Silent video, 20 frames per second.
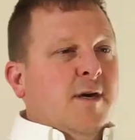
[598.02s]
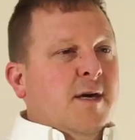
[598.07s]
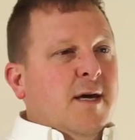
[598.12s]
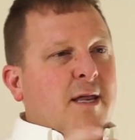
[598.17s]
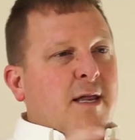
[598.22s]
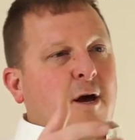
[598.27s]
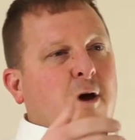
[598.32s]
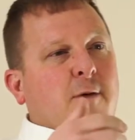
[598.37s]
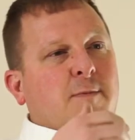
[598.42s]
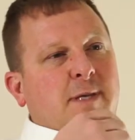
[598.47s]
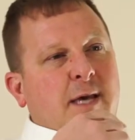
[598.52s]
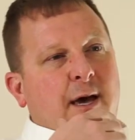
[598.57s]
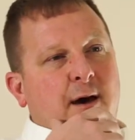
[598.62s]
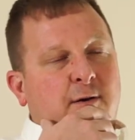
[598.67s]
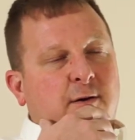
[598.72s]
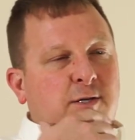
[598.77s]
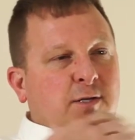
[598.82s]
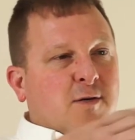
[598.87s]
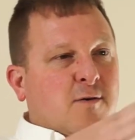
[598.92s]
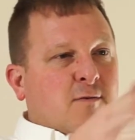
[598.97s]
it helps
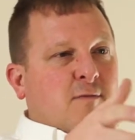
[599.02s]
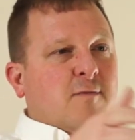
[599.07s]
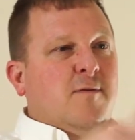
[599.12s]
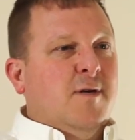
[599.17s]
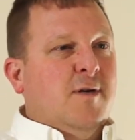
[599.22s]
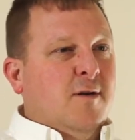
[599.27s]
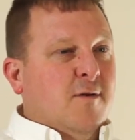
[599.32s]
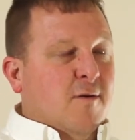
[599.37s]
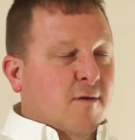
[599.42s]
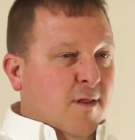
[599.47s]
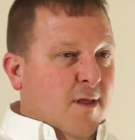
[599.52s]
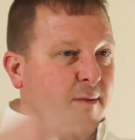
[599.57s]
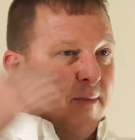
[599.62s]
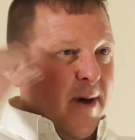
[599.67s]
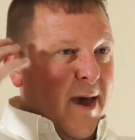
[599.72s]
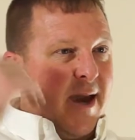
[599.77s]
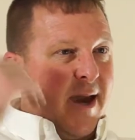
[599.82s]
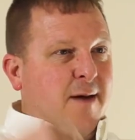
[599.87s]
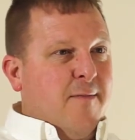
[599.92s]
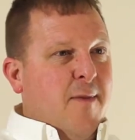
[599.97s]
out? So, in the
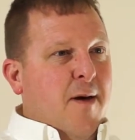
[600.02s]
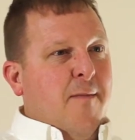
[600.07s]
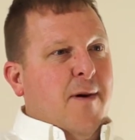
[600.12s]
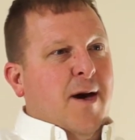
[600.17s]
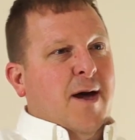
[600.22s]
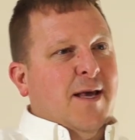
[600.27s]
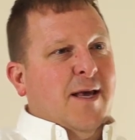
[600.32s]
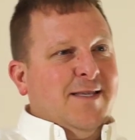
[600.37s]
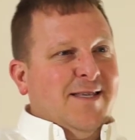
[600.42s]
back of my mind,